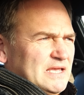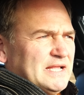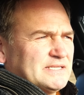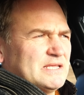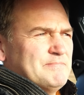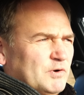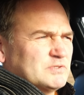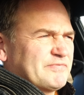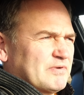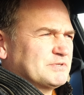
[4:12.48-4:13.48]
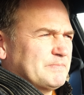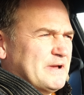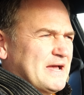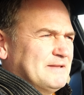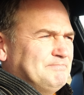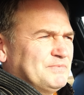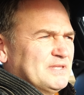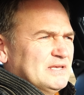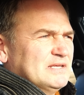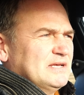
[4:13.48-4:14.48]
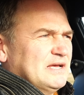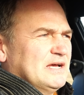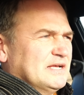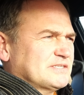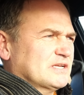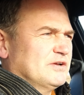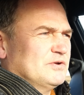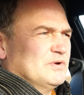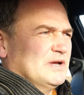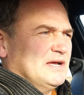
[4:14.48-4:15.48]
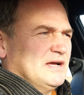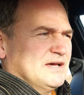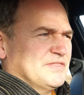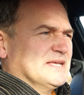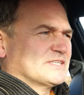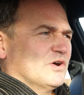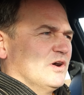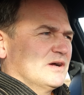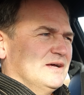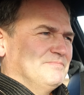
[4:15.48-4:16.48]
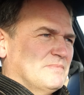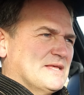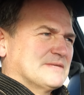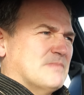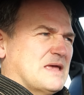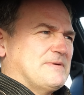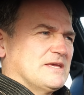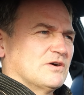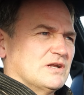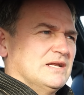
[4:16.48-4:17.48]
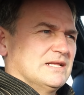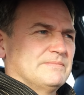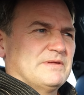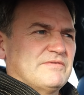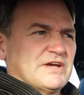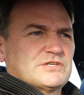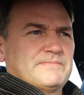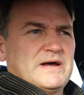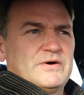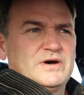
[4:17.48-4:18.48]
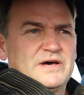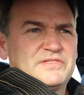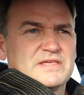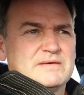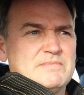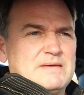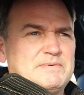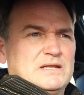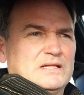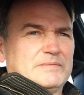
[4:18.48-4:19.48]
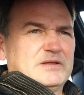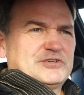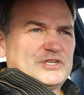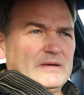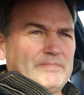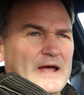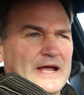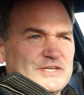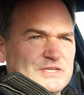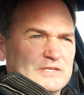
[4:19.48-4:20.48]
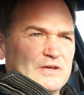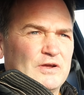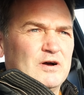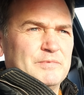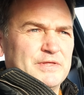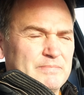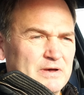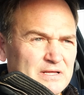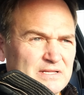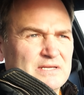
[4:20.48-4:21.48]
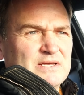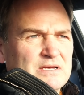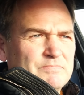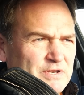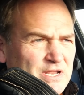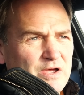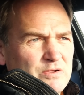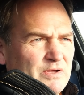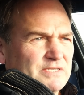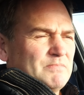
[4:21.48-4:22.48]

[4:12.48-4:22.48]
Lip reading: It's imported from Japan, so I think it's maybe got a little bit of extra power. I think there may be a little bit of chip action going on with it, but no, it's